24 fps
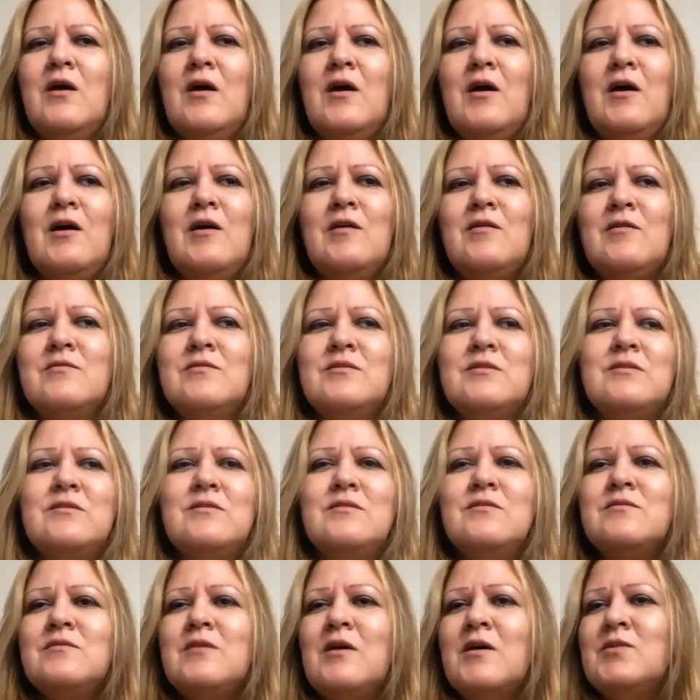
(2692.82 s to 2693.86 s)
Uh,
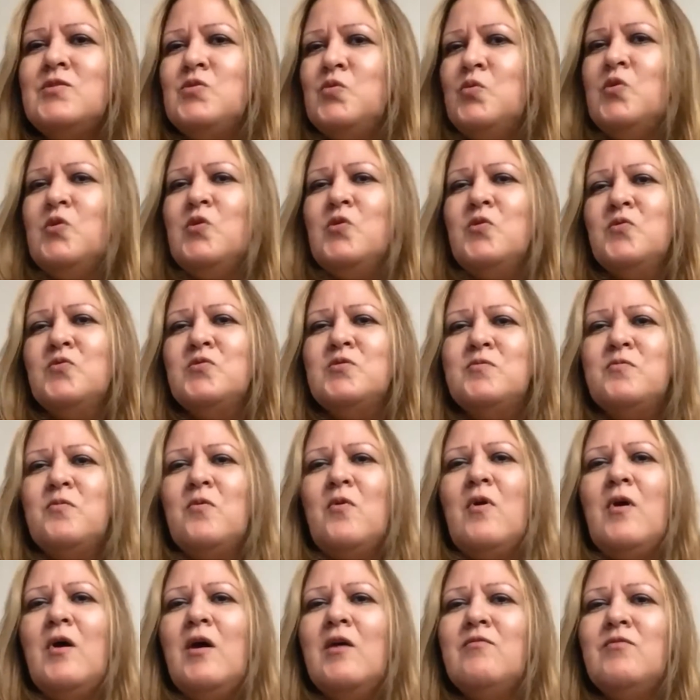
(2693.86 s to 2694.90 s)
that's what you use
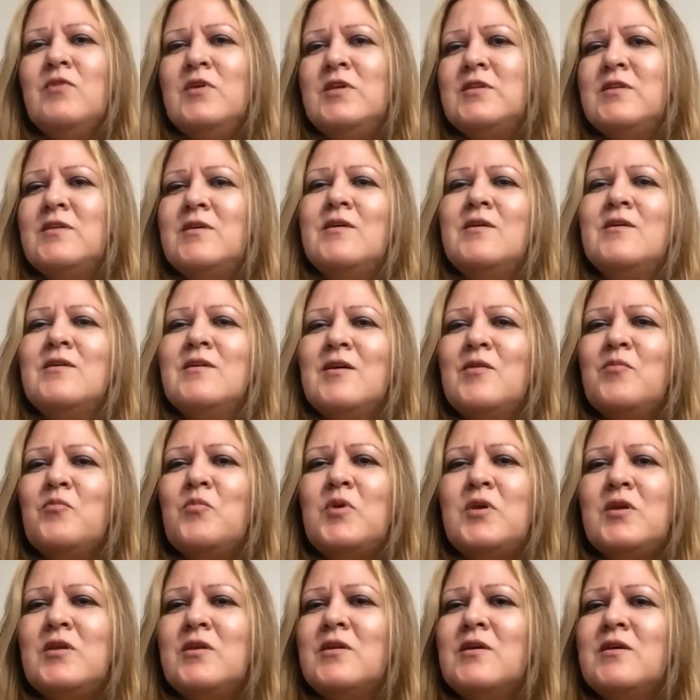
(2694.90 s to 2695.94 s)
for everything. I
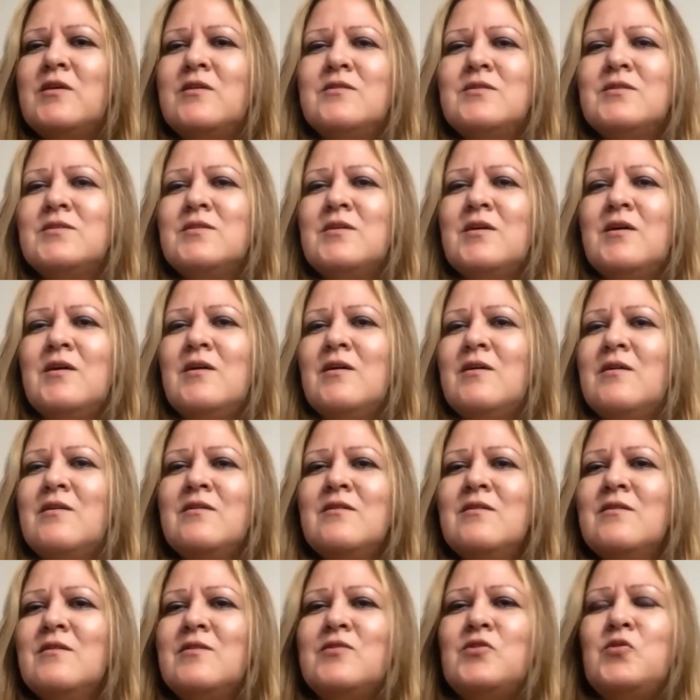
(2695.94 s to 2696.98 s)
mean,
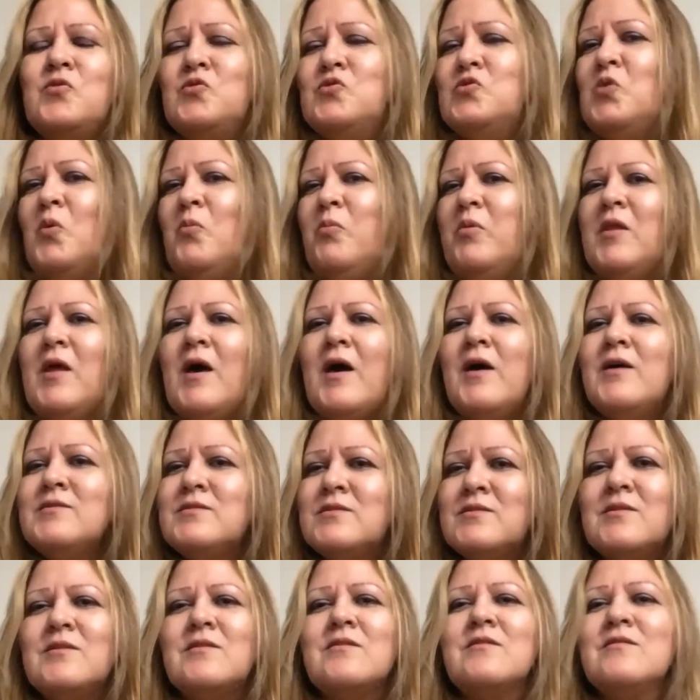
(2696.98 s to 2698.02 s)
there's no
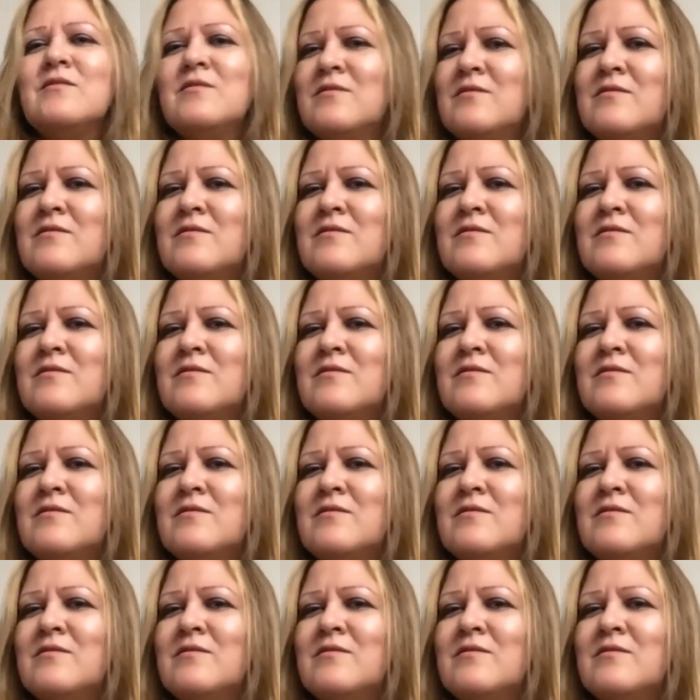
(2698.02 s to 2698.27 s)
plastic.